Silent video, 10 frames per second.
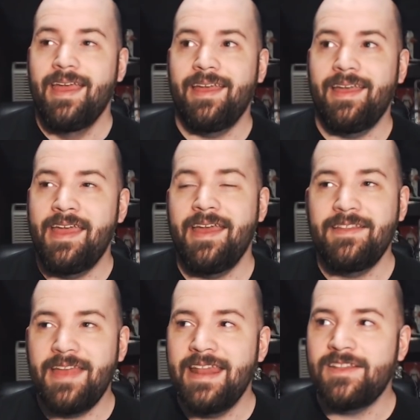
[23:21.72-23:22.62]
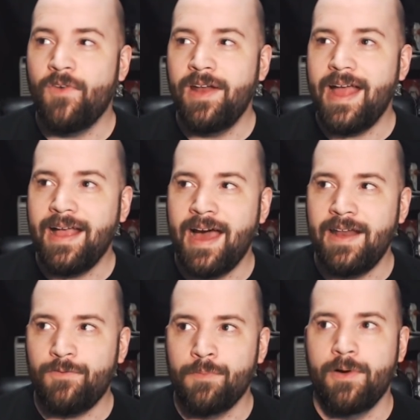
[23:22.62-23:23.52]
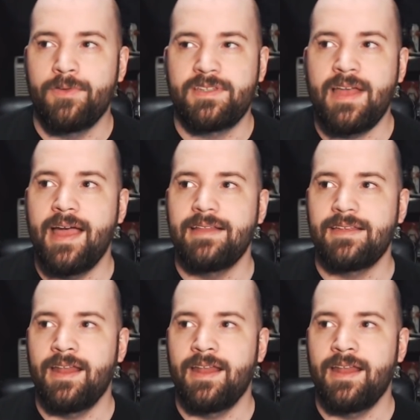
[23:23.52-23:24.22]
And it's funny, I got it from both sides.